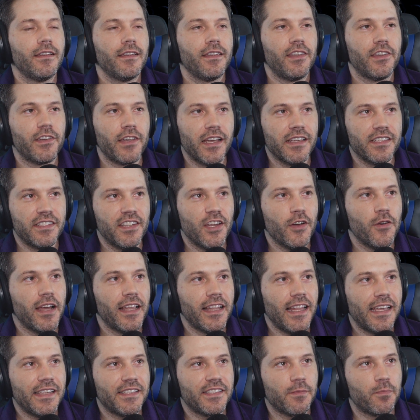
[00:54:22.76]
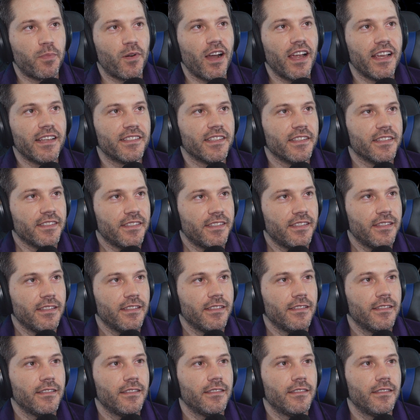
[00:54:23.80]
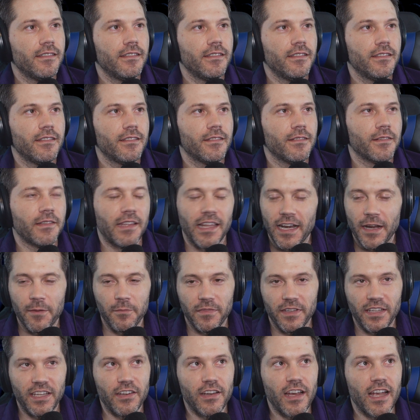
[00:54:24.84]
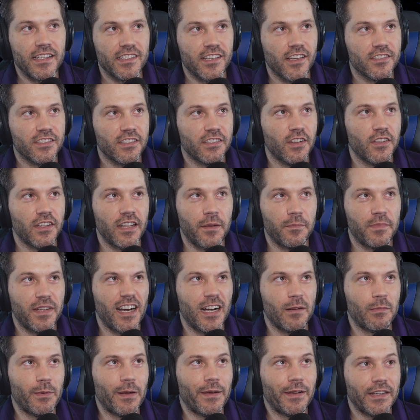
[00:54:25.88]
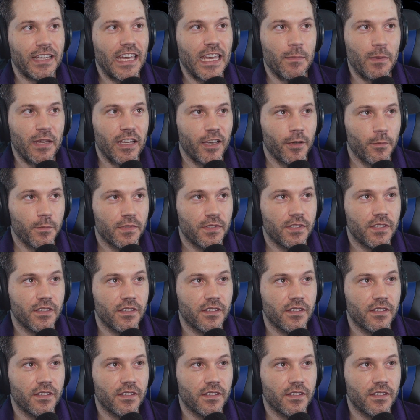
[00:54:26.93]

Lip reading: You guys know I like surprises, and then you guys also know that I'm terrible about keeping them.